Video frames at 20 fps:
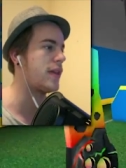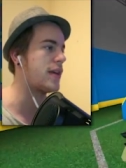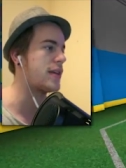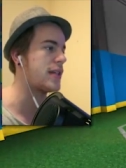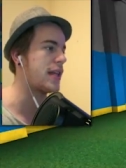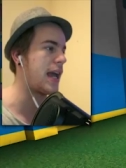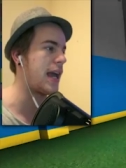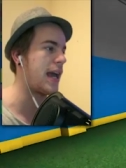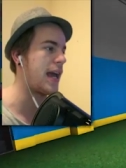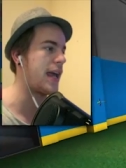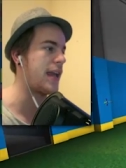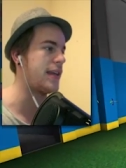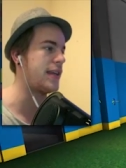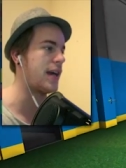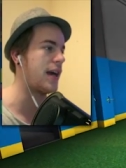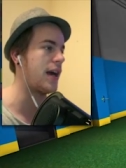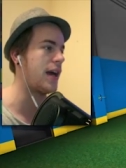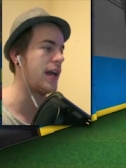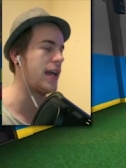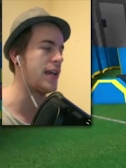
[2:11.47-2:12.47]
this,
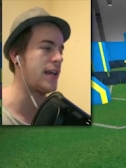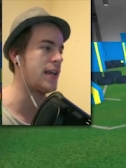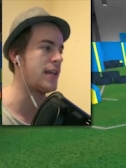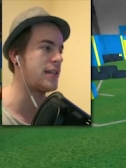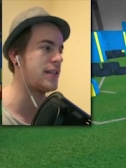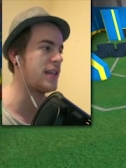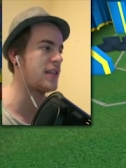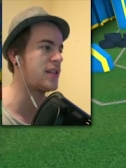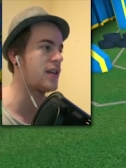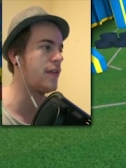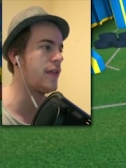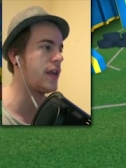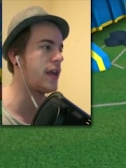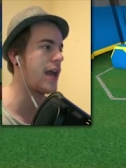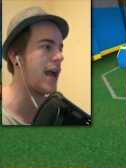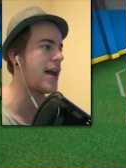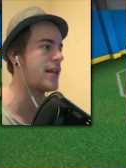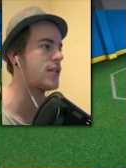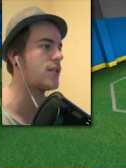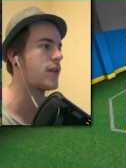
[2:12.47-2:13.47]
and uh, it, it's, it's on the
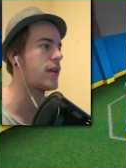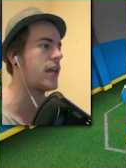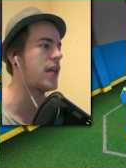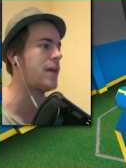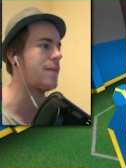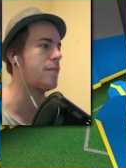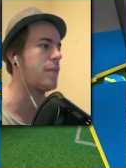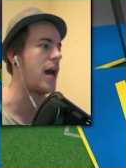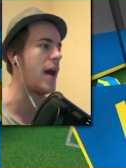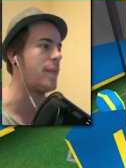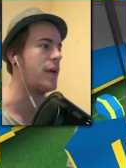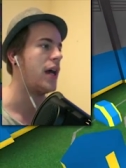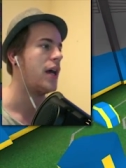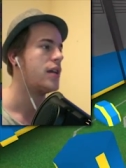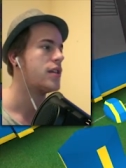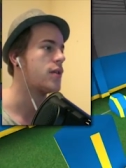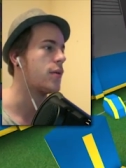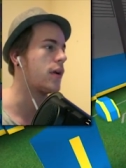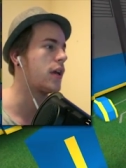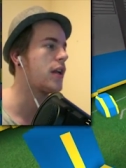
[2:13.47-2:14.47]
Castle Keep map.
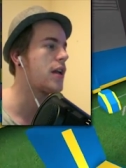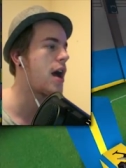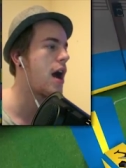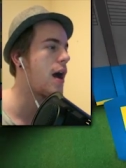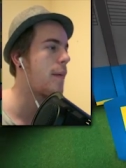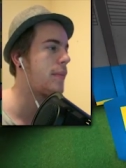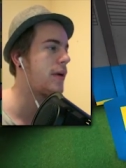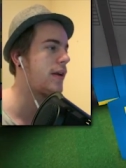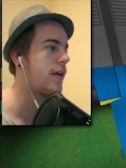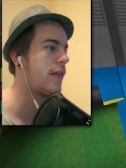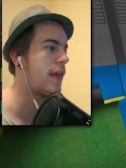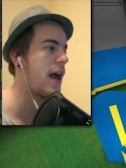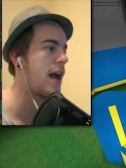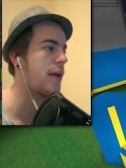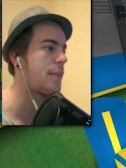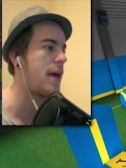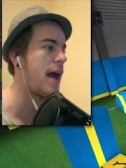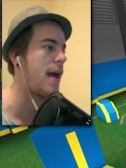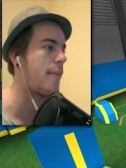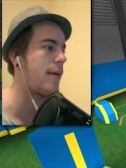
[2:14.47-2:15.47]
So we're going to hop into
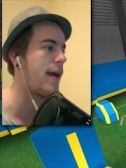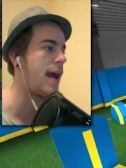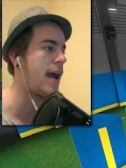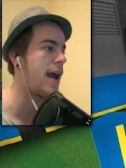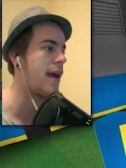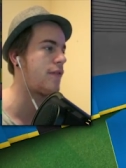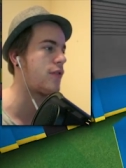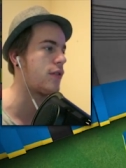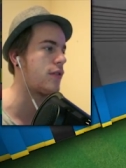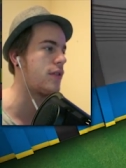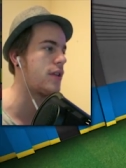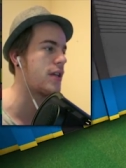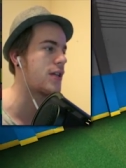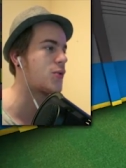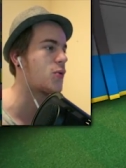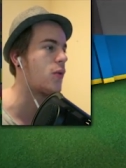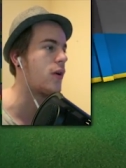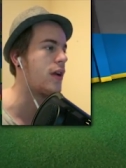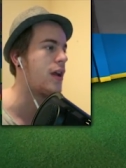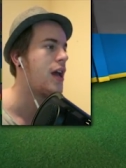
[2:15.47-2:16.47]
that map after
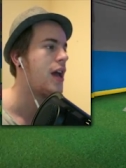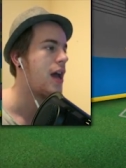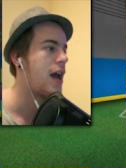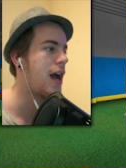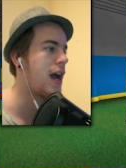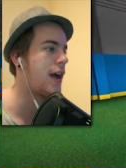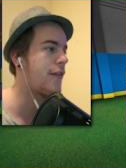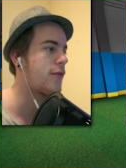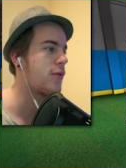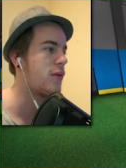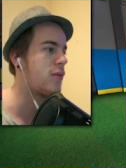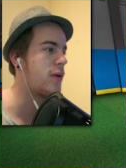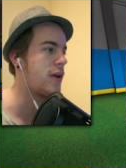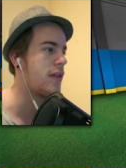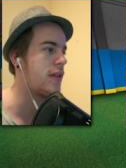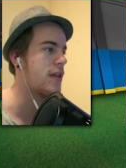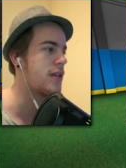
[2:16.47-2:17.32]
this one, after we win